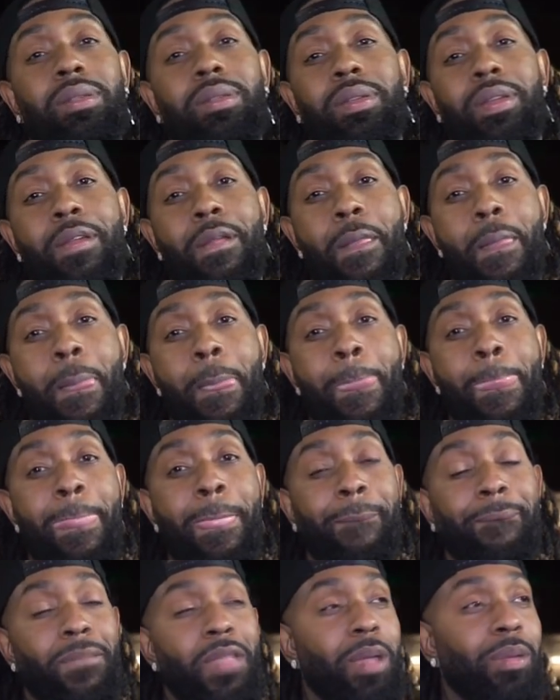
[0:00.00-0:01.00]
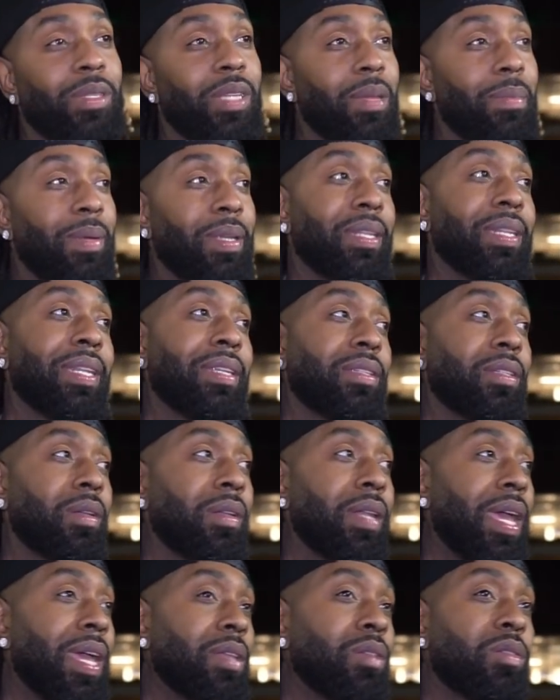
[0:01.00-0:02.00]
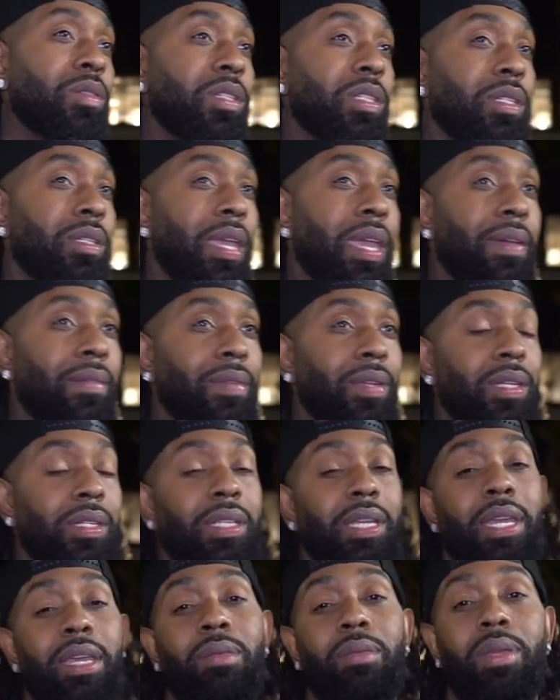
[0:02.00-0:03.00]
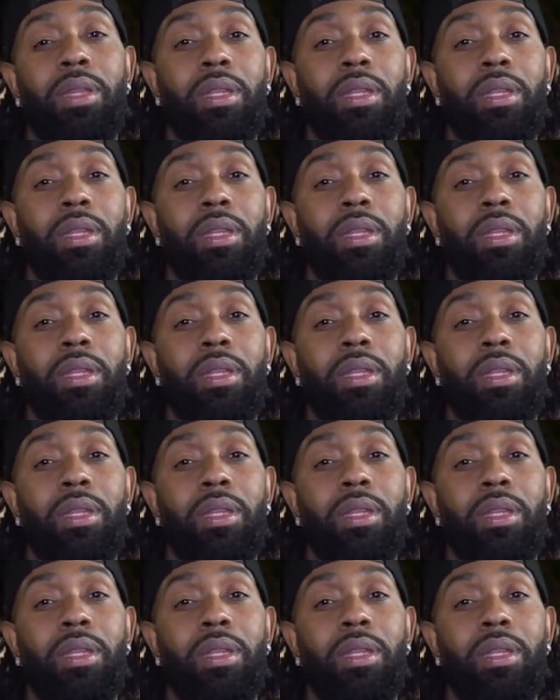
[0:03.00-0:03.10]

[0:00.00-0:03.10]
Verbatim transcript: You know what I'm saying? But so now you just having a good time with it.